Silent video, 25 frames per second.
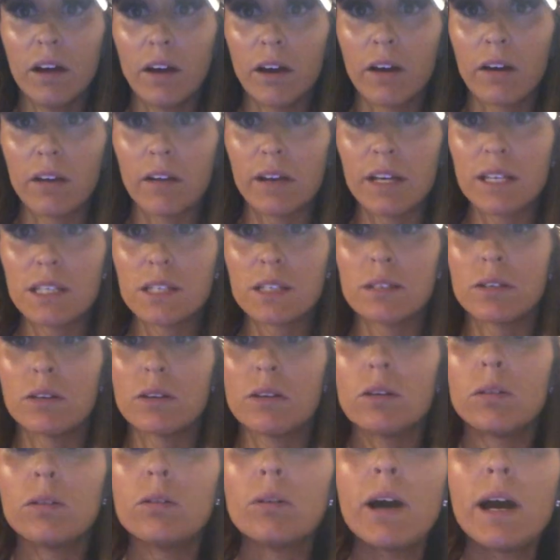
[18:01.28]
All right,
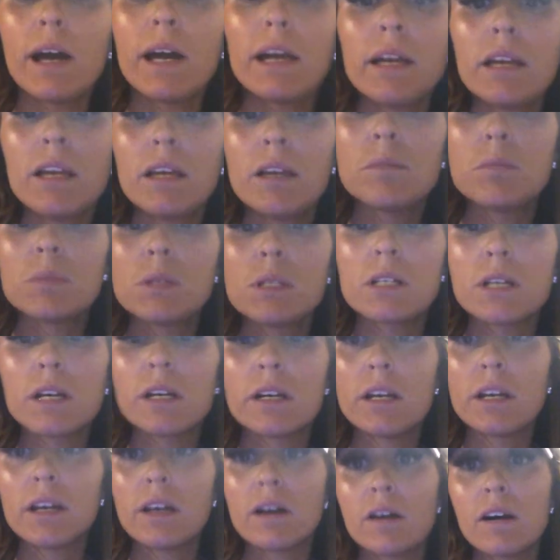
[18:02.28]
so I am
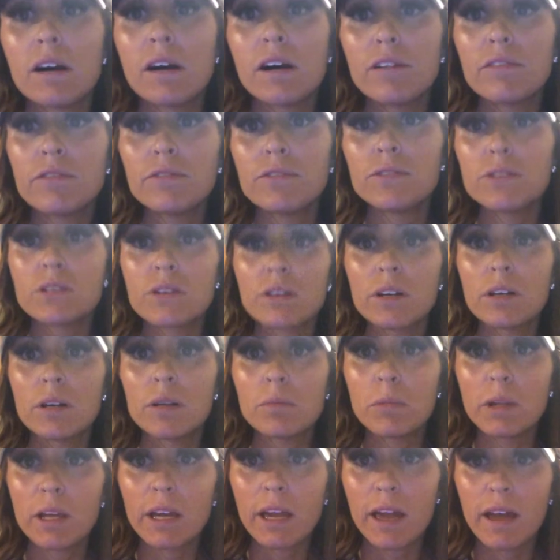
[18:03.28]
starting off, sorry,
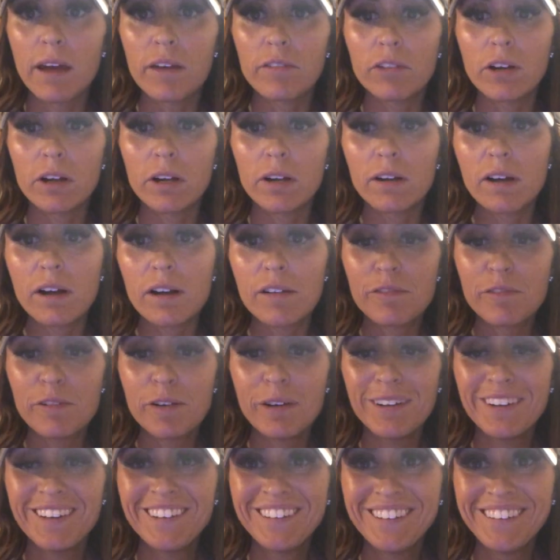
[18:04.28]
I'm like half cut
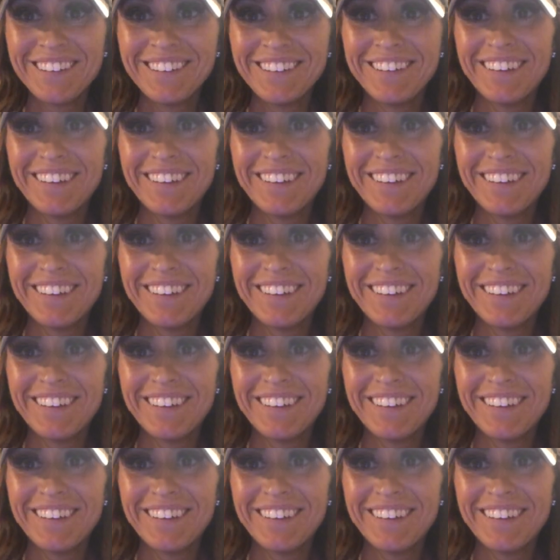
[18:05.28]
off.